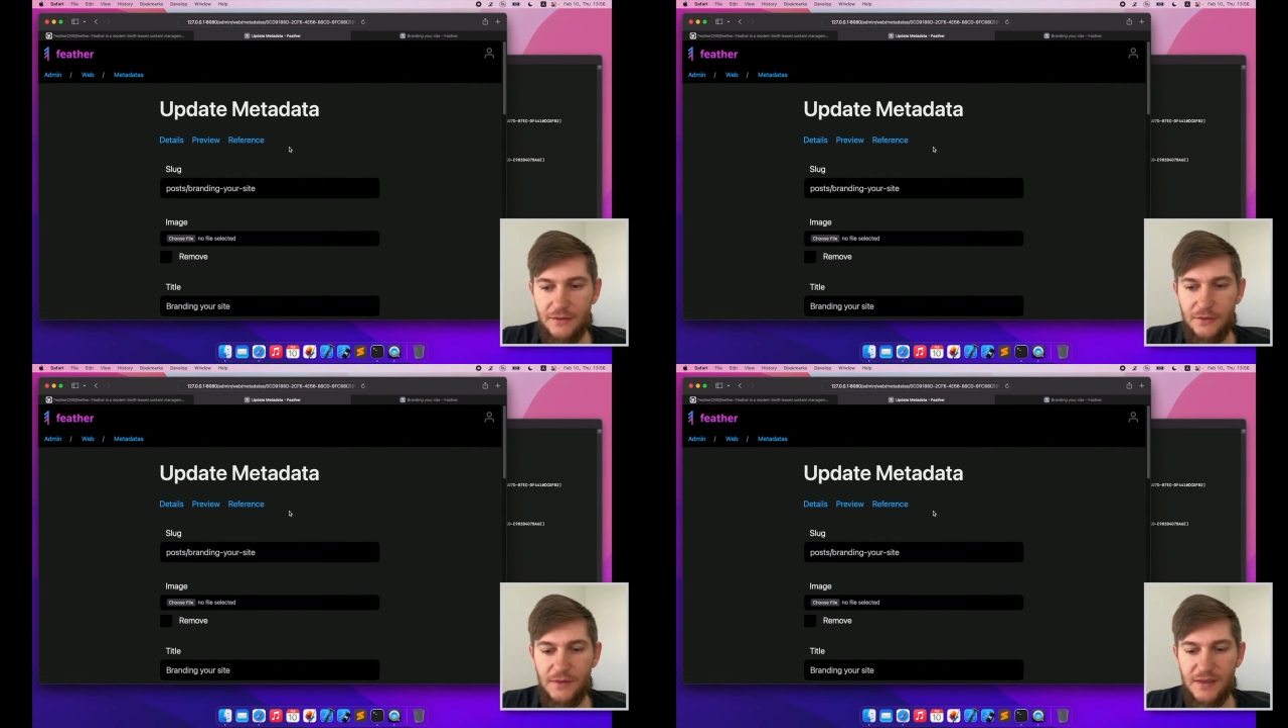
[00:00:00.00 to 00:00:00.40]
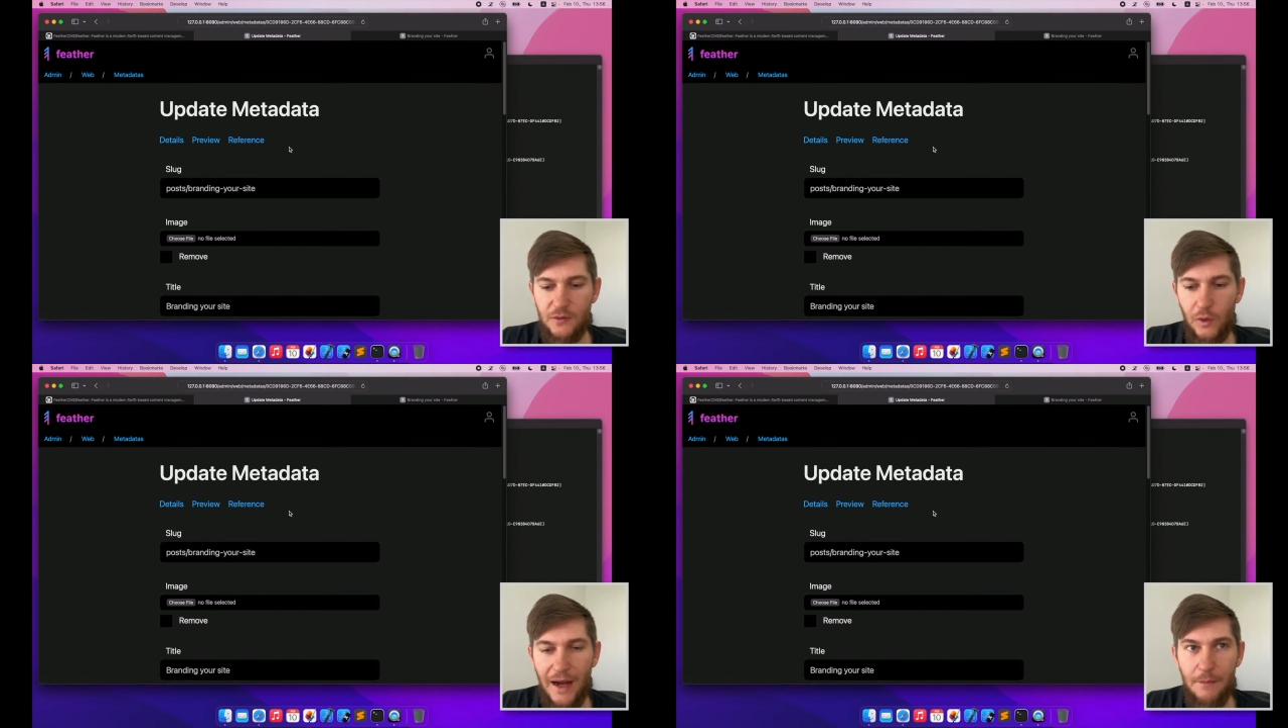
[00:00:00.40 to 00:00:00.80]
to
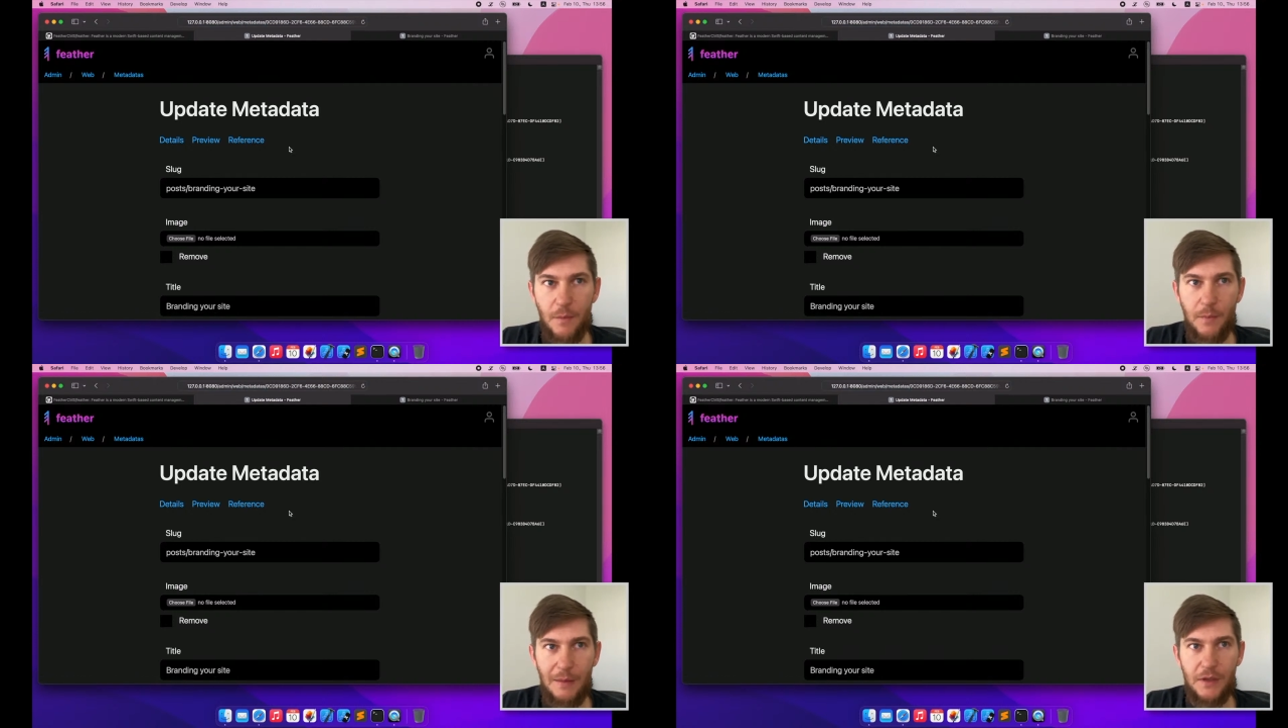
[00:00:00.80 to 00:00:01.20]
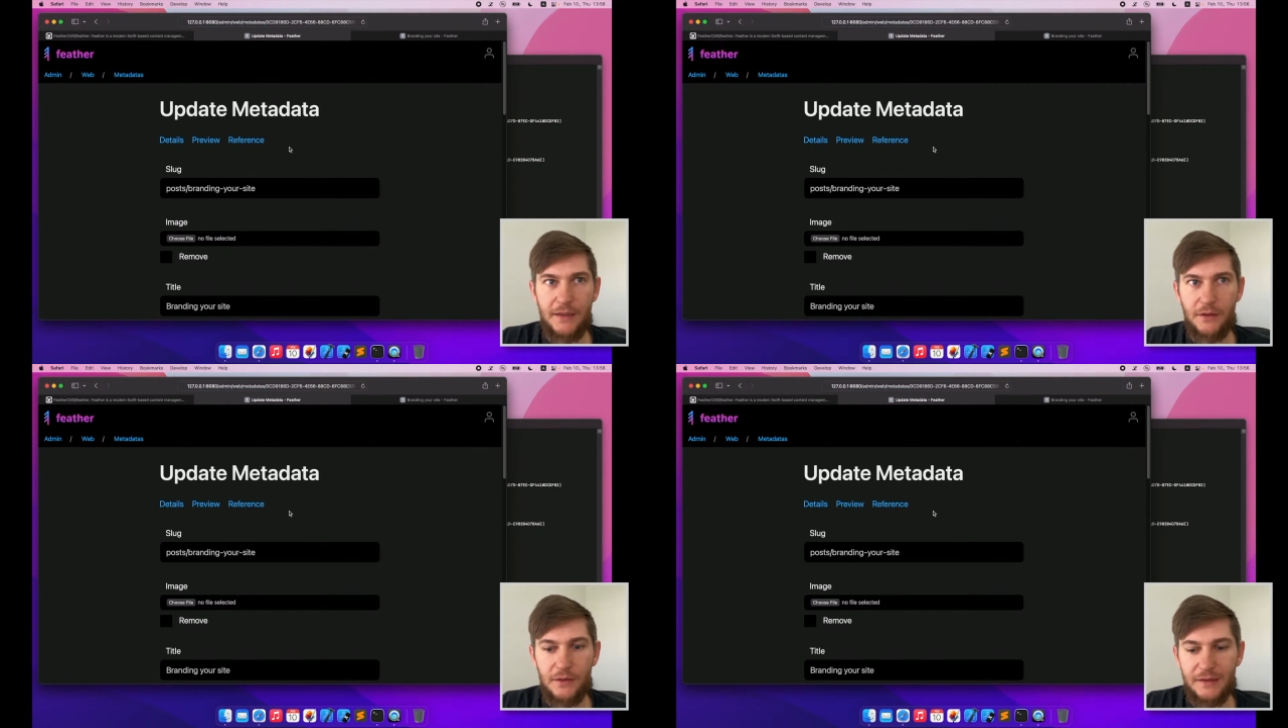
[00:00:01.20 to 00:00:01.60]
describe
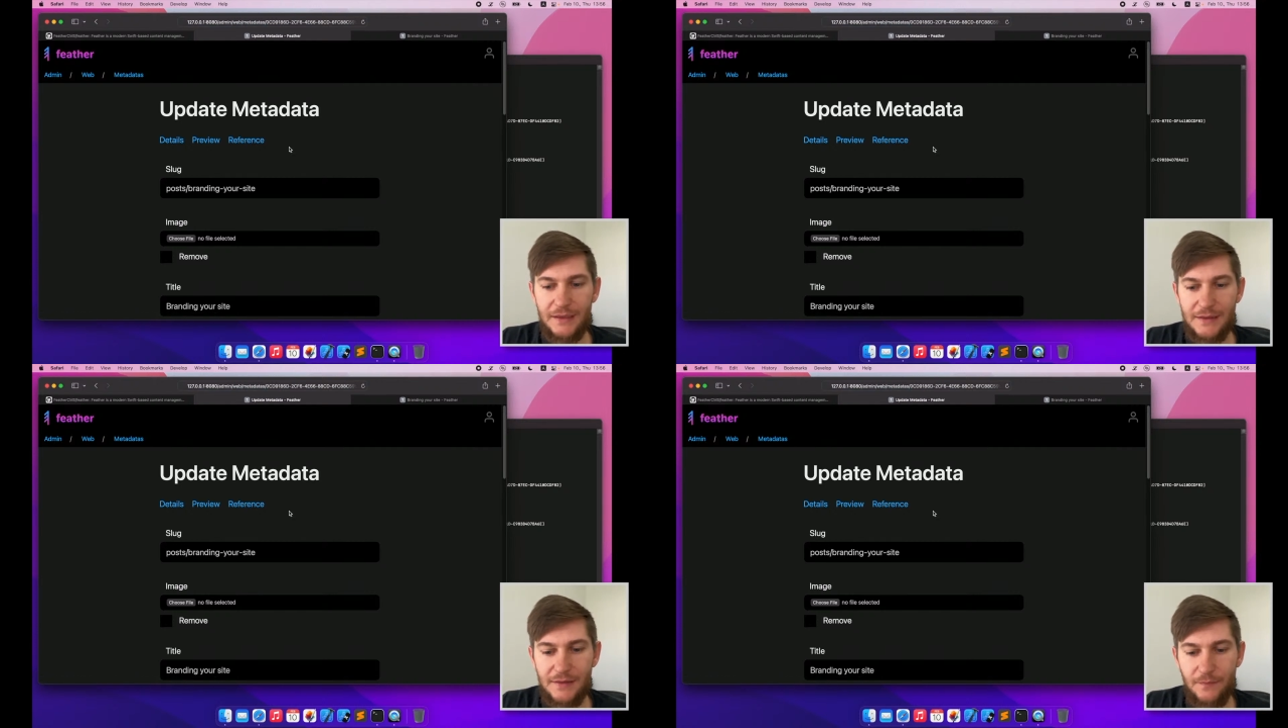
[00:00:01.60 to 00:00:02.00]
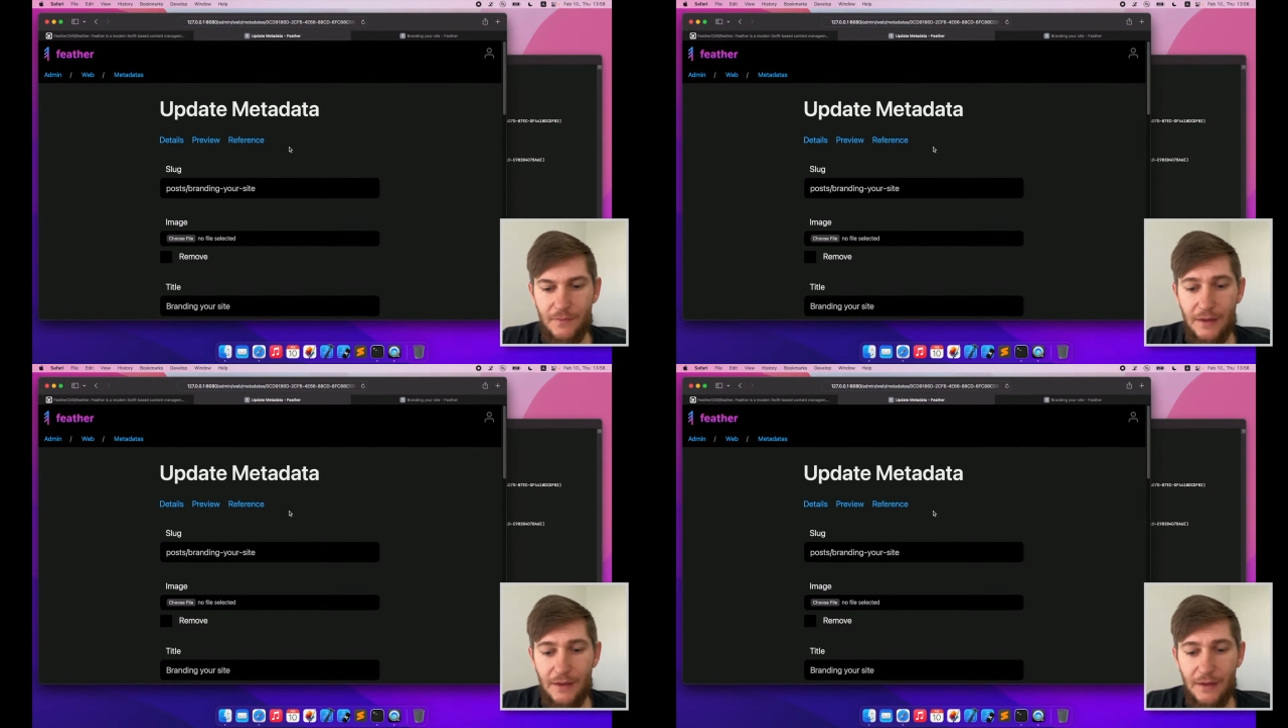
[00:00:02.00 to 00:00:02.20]
public contents.